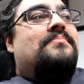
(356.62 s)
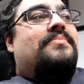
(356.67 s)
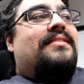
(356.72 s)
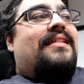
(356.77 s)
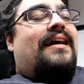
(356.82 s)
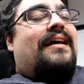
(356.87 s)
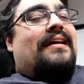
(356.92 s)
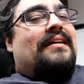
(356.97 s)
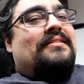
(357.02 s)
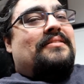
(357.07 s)

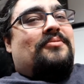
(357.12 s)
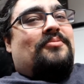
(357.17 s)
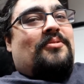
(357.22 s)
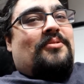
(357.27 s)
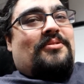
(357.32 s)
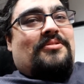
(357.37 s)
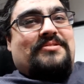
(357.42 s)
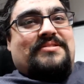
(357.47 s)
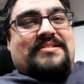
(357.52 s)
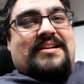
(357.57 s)
playing the
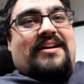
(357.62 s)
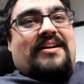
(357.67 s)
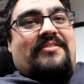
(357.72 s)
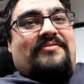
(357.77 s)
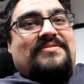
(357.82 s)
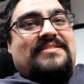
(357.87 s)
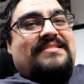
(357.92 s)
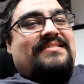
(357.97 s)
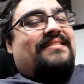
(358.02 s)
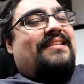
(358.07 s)
roles
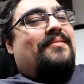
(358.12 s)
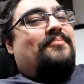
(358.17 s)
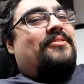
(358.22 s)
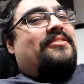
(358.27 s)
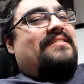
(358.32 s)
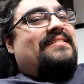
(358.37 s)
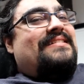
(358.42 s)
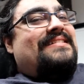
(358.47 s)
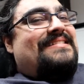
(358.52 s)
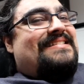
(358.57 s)
of
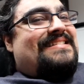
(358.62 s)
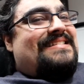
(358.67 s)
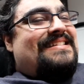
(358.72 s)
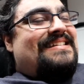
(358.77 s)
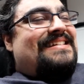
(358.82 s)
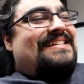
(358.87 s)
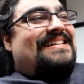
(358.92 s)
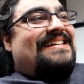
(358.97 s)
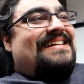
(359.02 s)
celebrities.